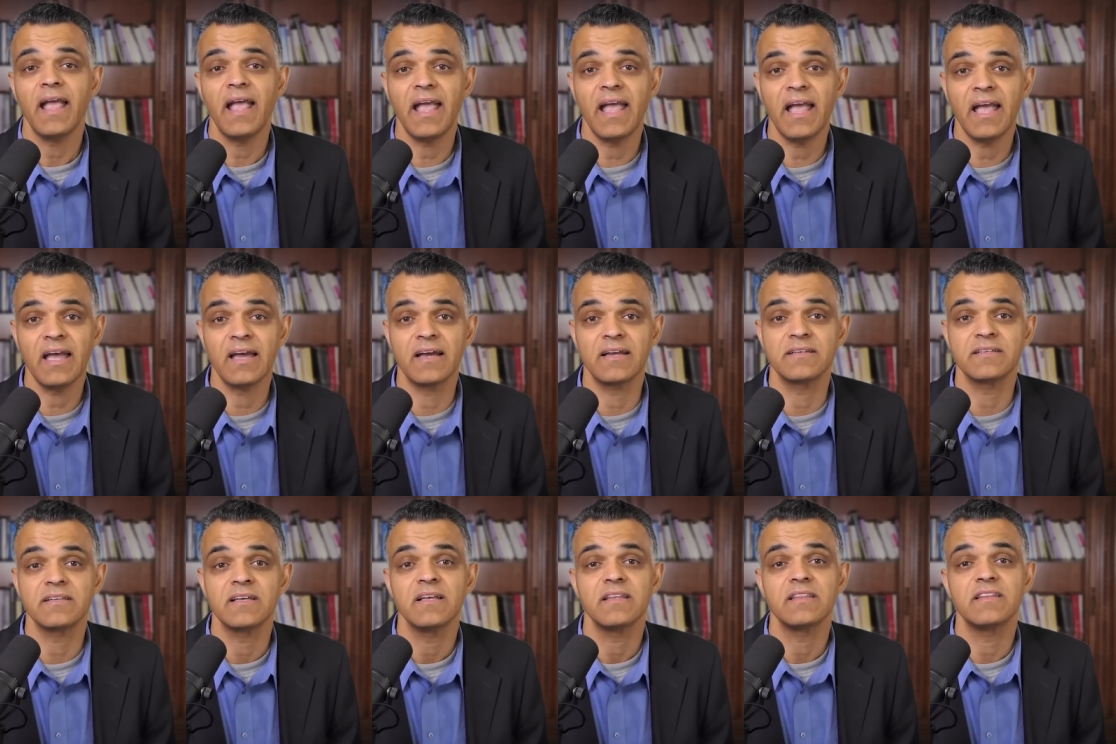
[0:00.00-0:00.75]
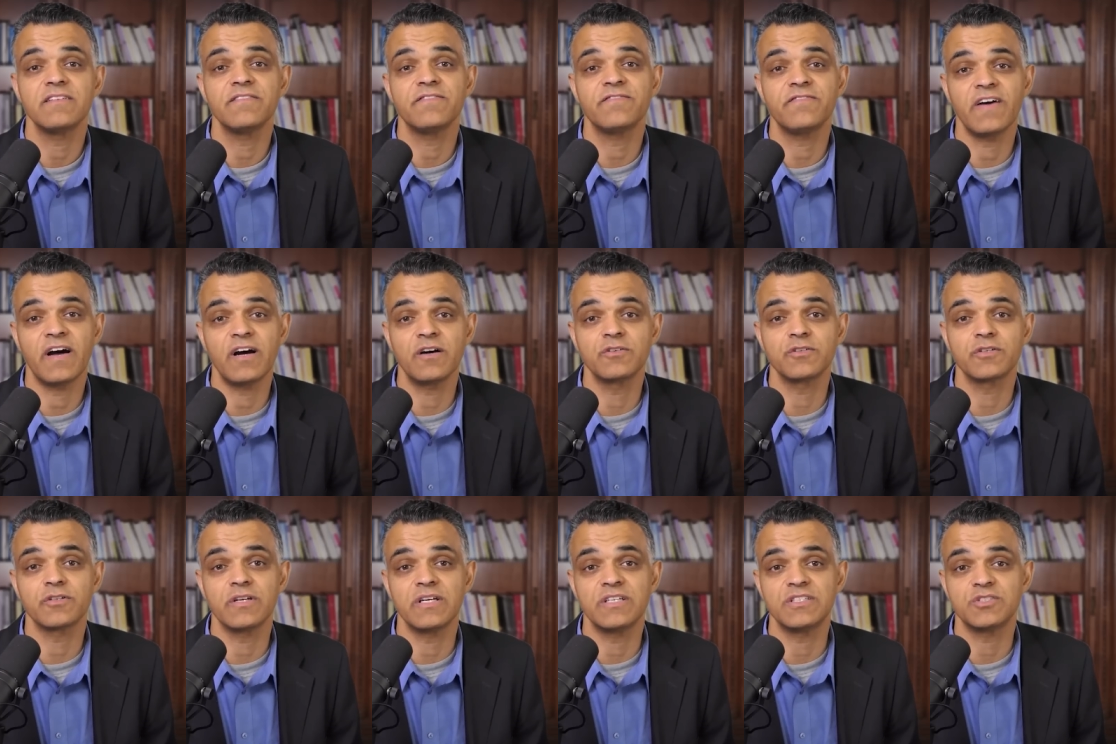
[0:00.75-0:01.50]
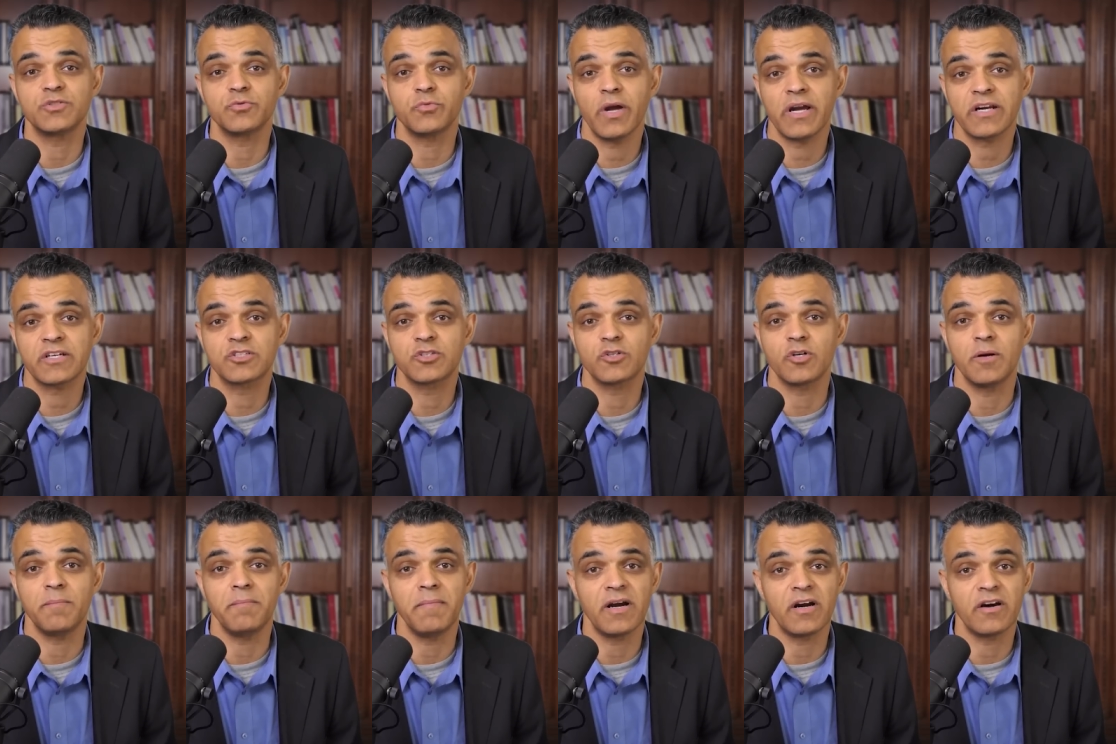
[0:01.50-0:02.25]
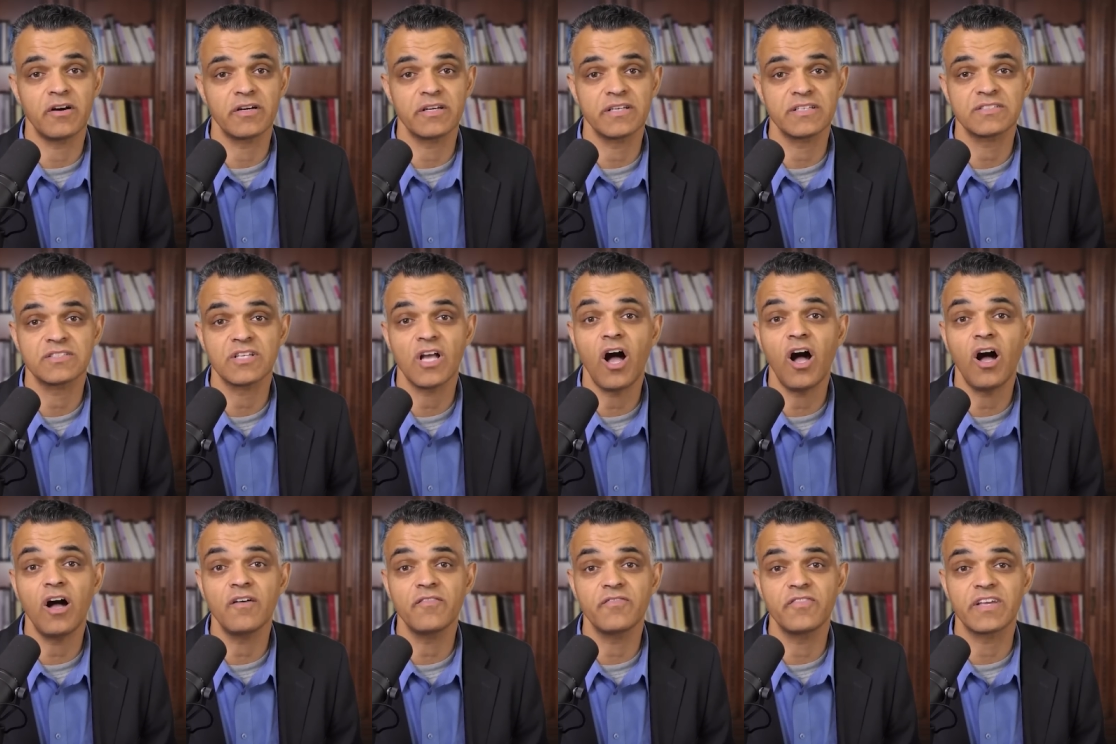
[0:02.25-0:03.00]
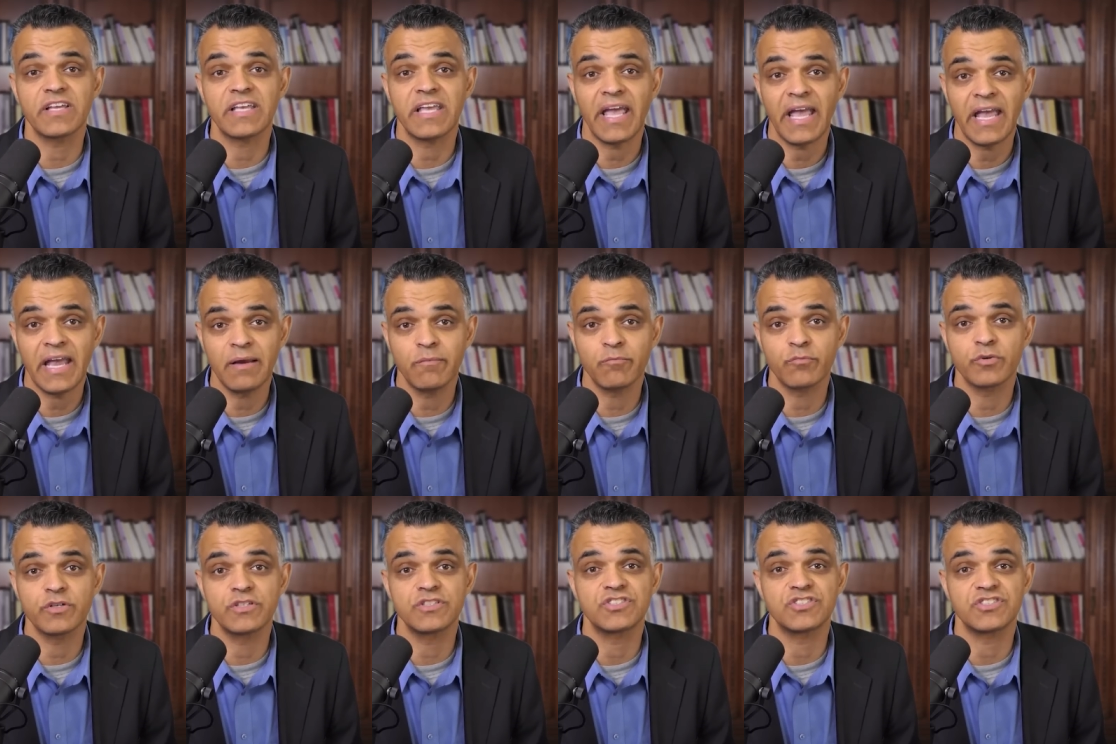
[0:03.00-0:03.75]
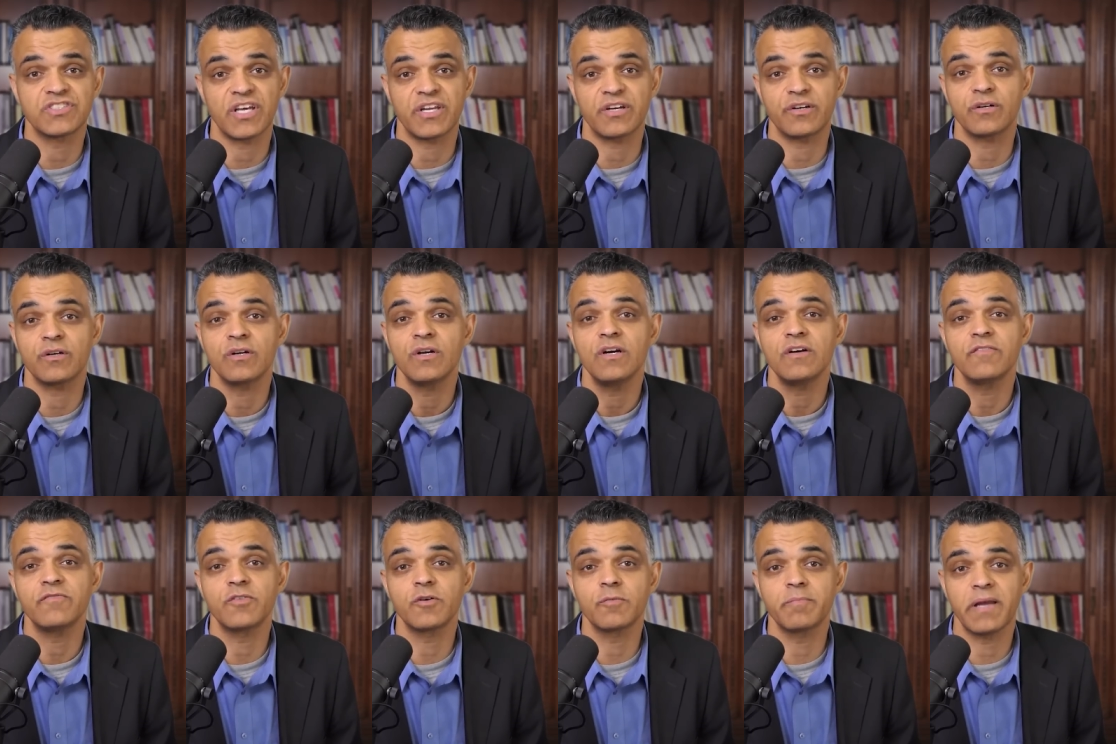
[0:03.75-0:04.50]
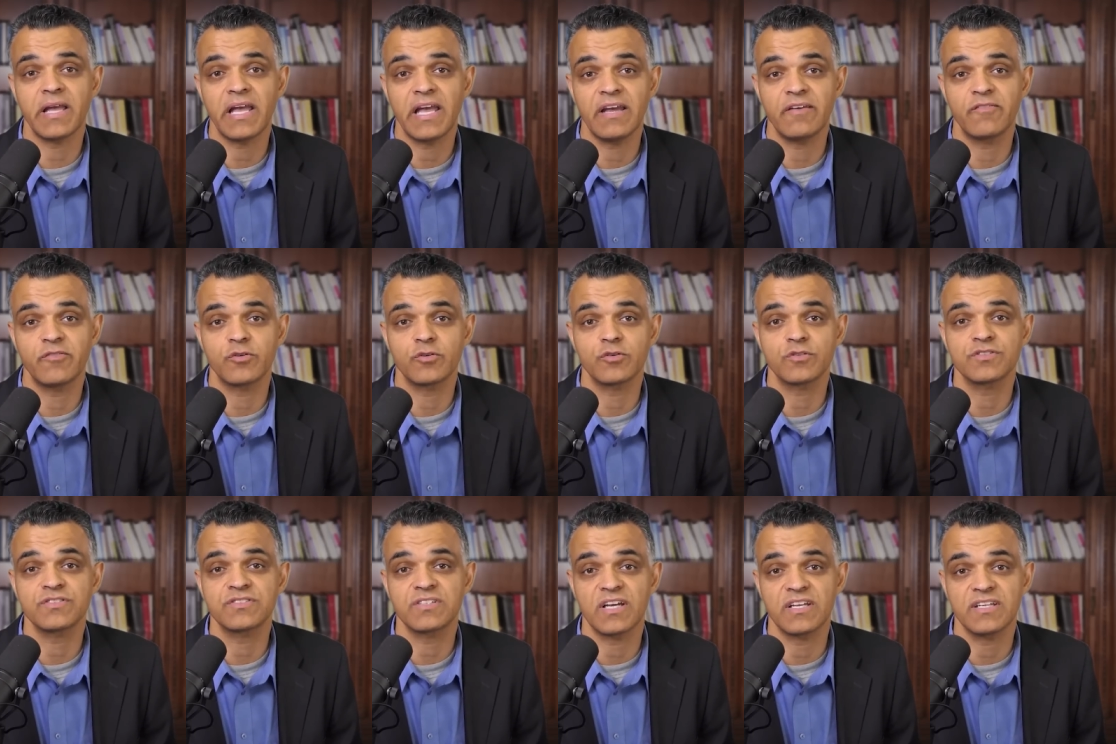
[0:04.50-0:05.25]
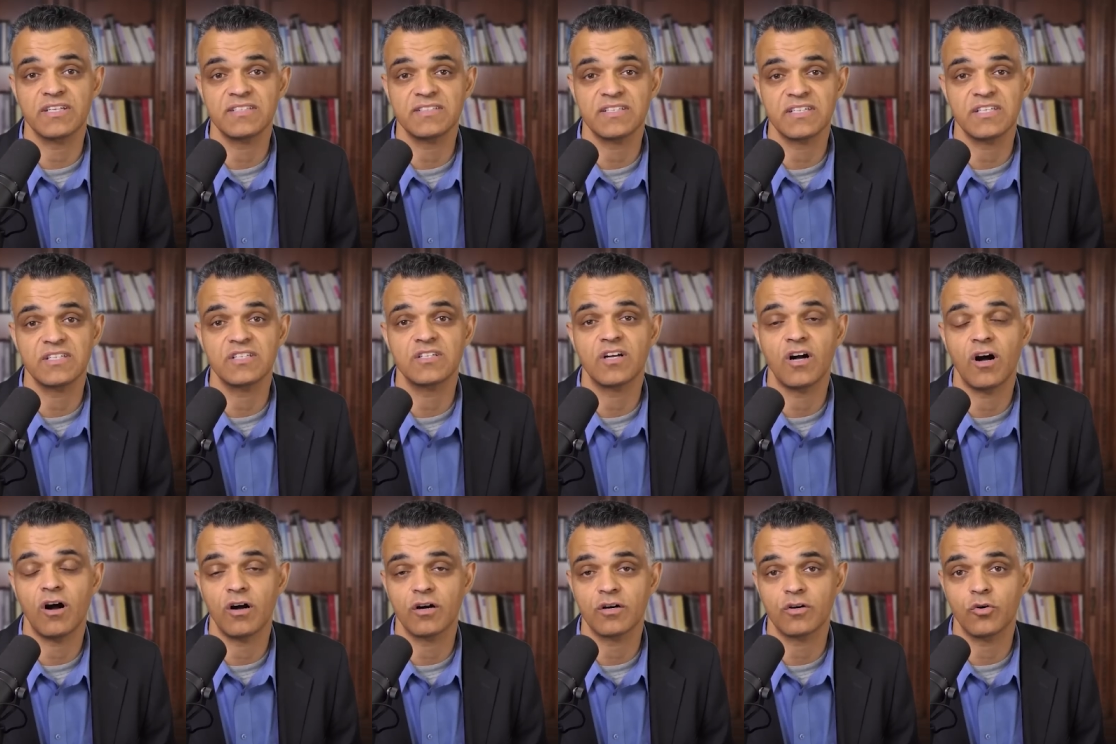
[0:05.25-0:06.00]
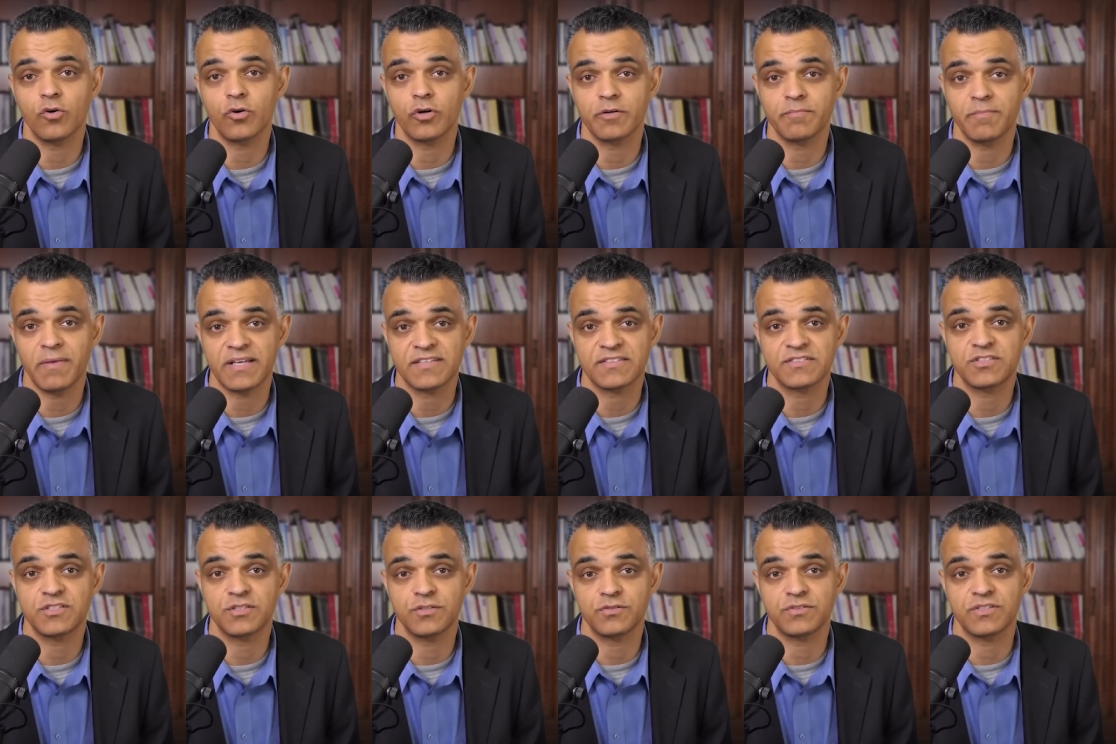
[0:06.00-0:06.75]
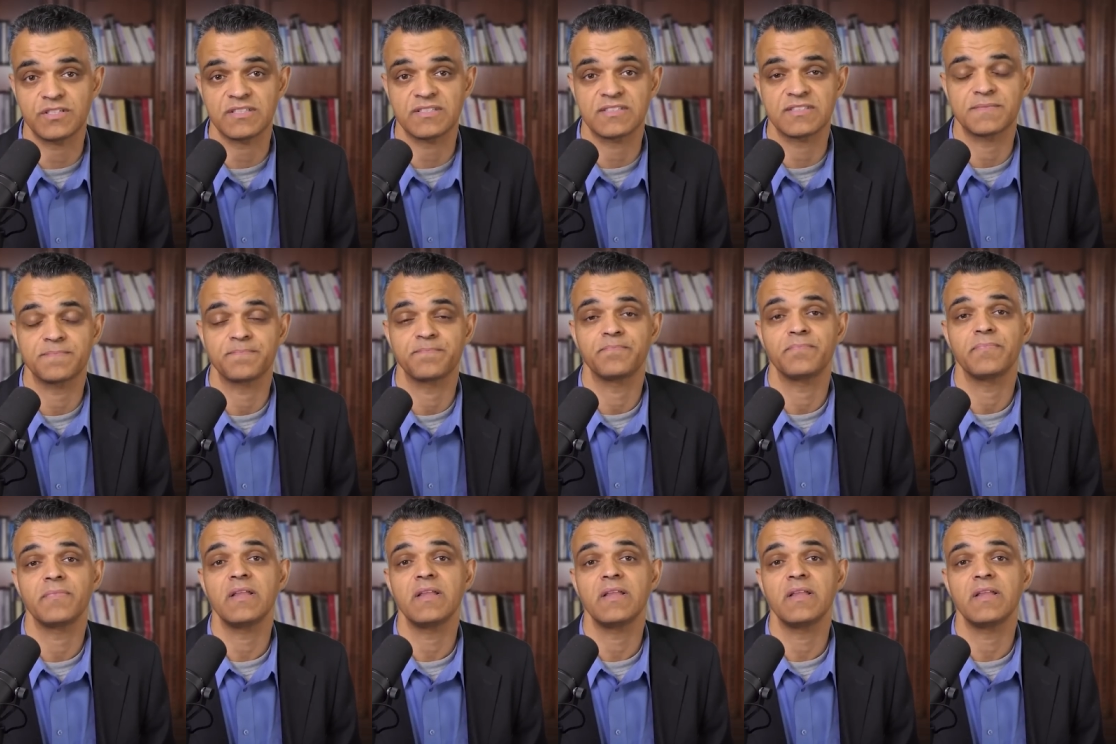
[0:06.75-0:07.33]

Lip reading: and the founder and director emeritus of the Cambridge Center for Behavioral Studies in Concord, Massachusetts.